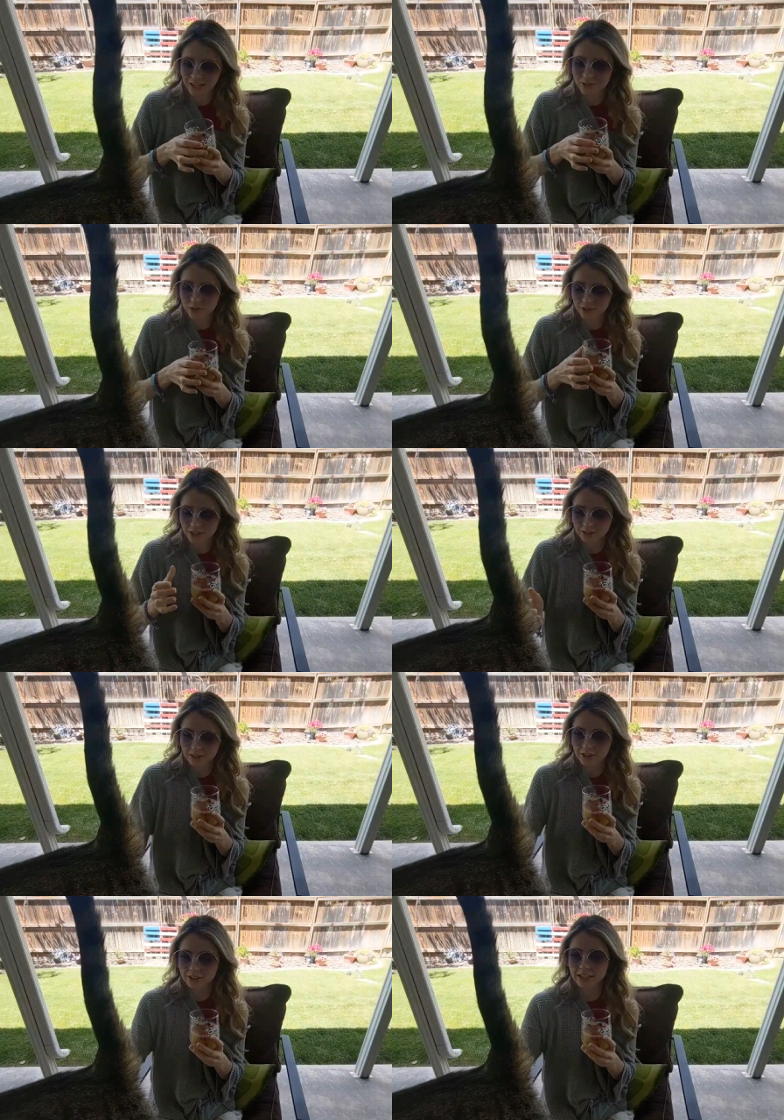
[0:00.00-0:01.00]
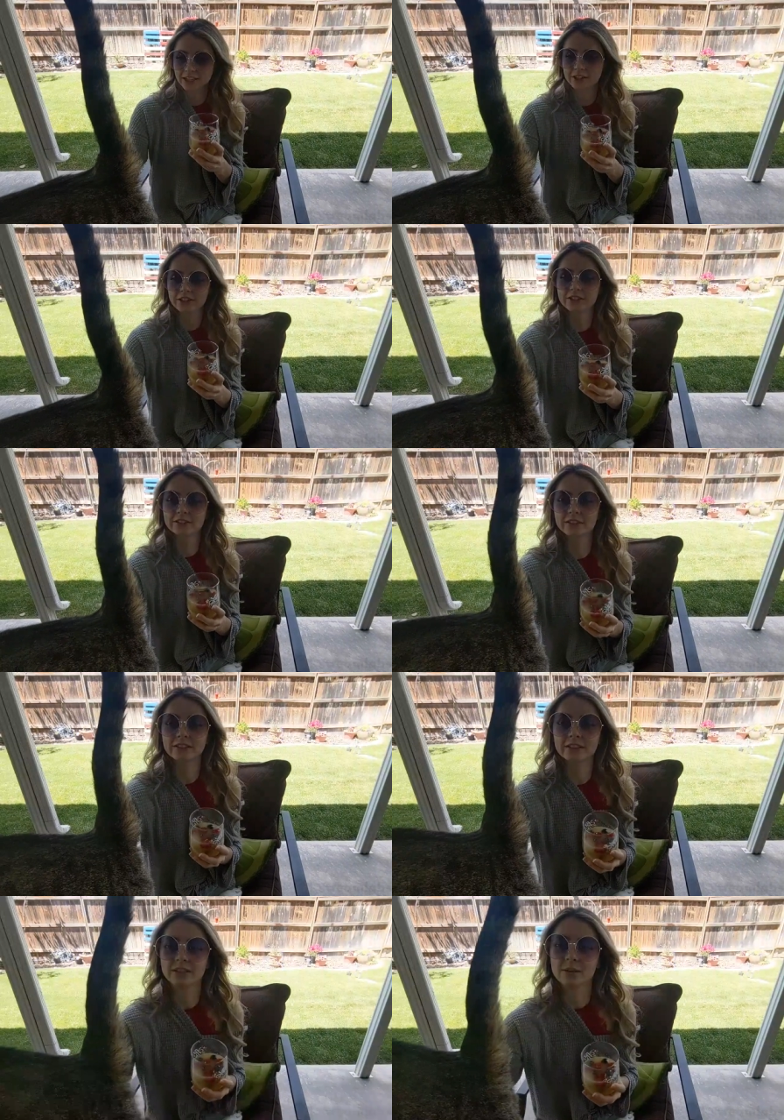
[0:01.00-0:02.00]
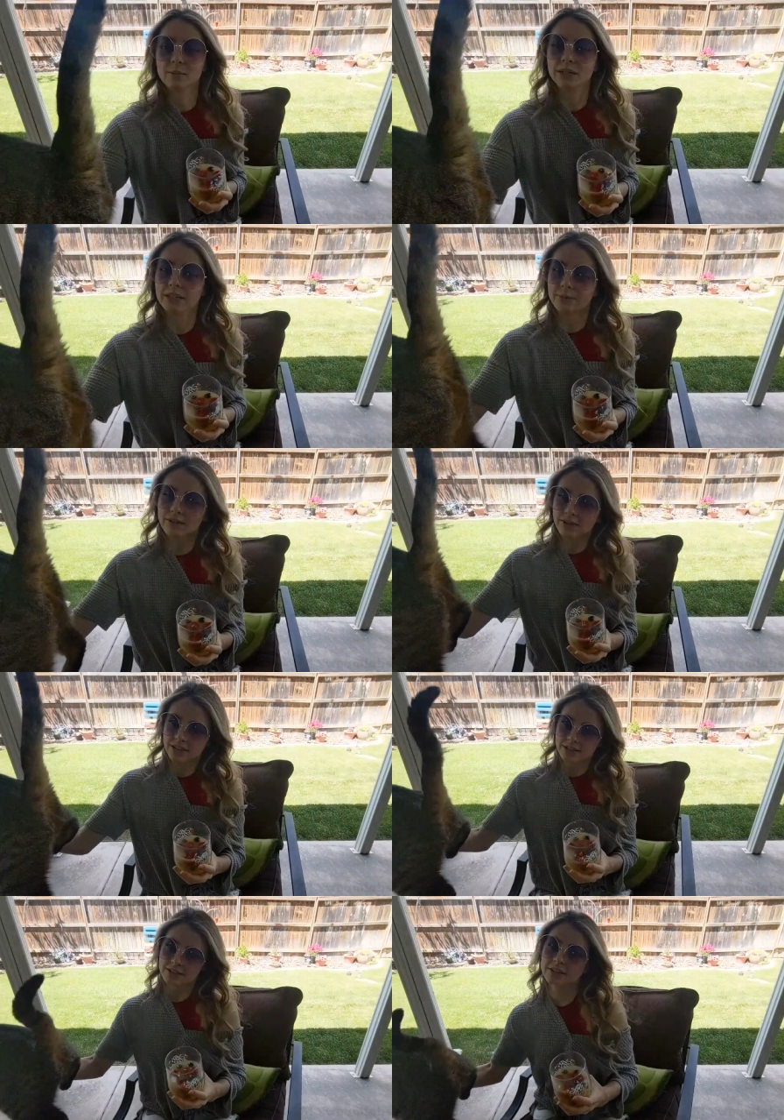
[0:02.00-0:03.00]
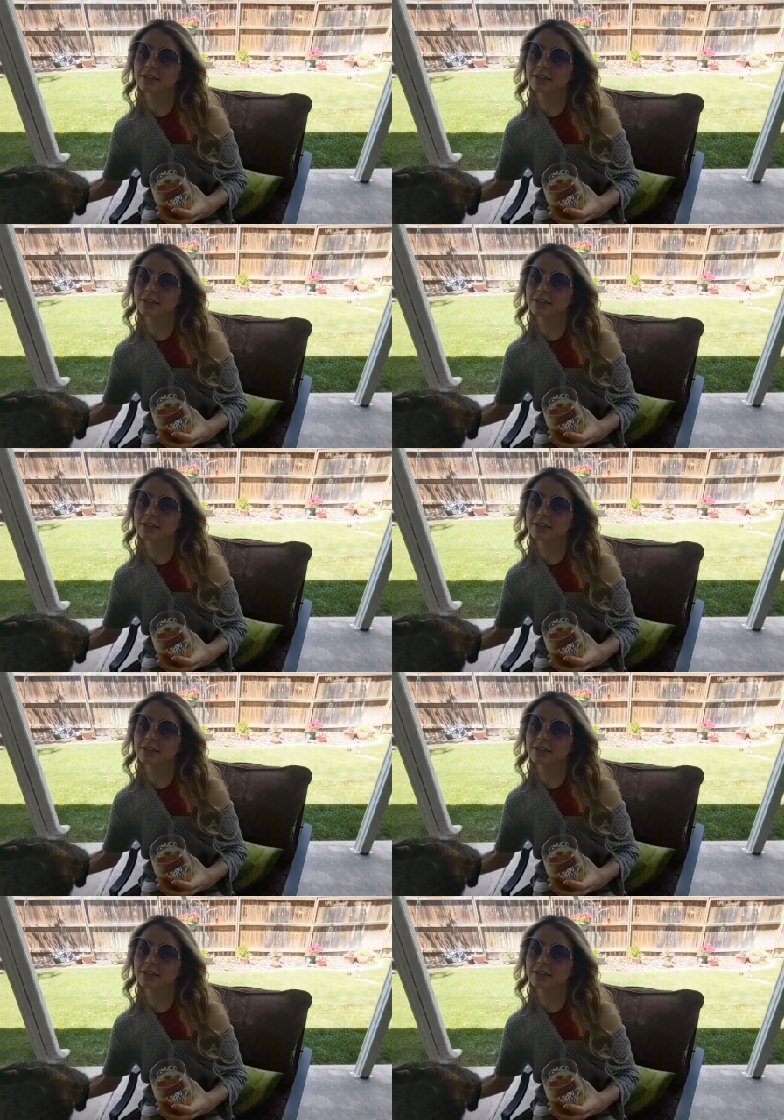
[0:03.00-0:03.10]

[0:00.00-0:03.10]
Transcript: Okay, sir. I would not like your butt in my face.